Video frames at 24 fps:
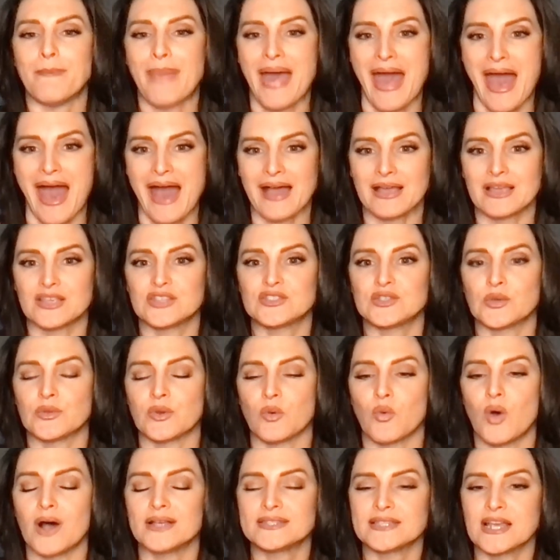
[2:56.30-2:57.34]
Back. So the
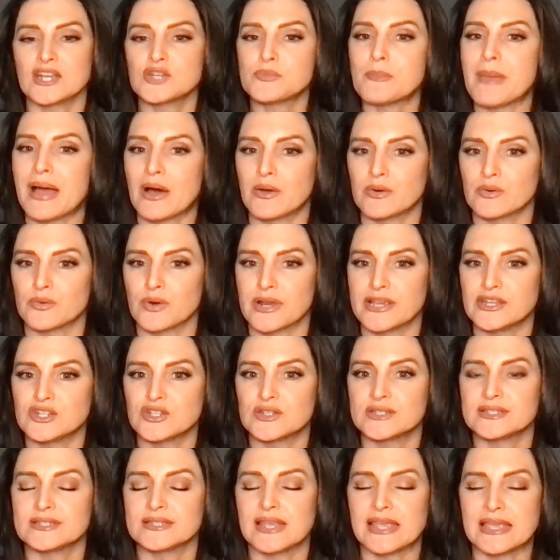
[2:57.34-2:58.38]
Wasatch Mountain Range
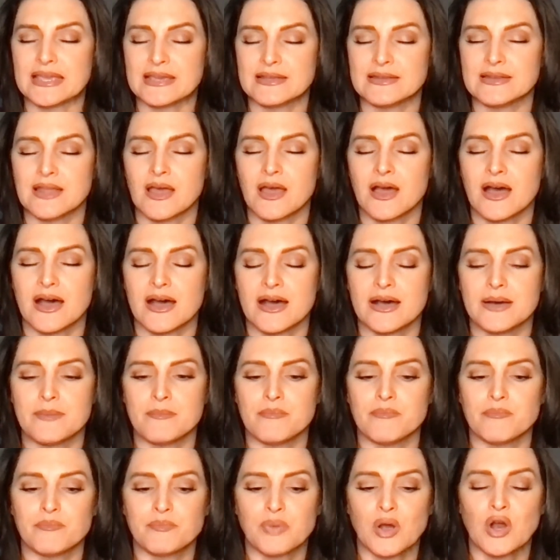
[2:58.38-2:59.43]
is in
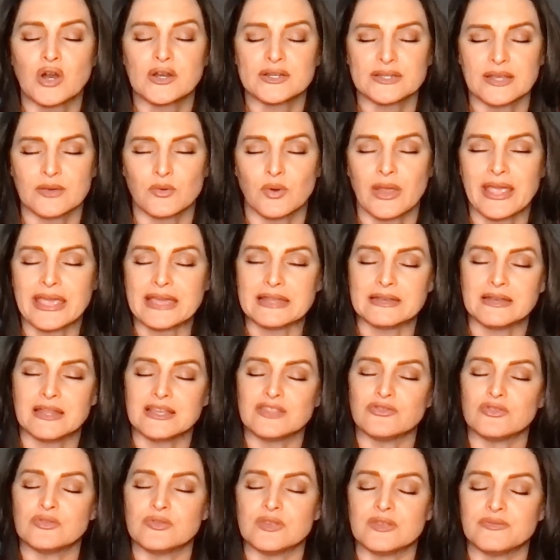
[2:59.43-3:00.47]

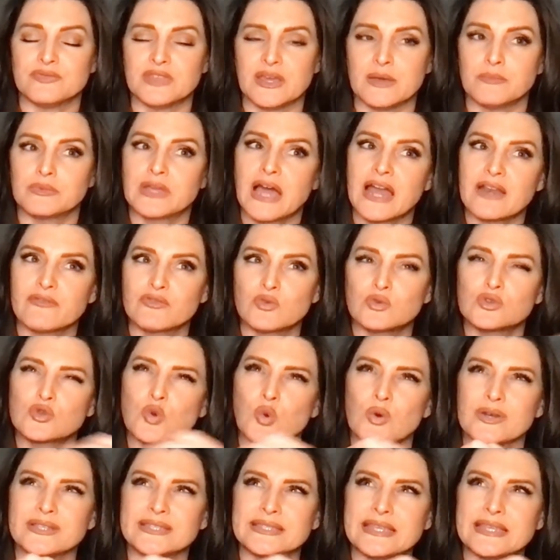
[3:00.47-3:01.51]
the kind of towards